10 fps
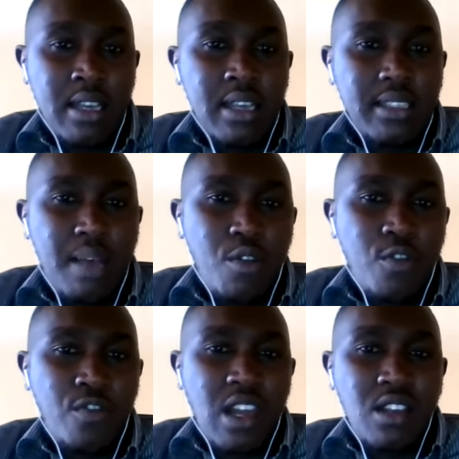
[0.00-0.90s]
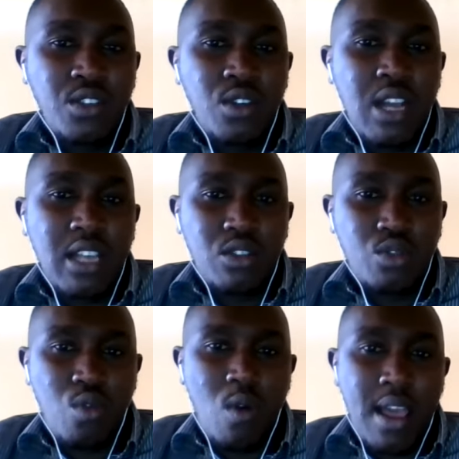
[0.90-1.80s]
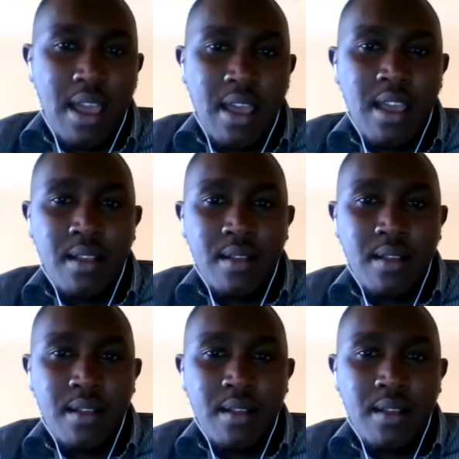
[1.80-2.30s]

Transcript: some of the reason as to why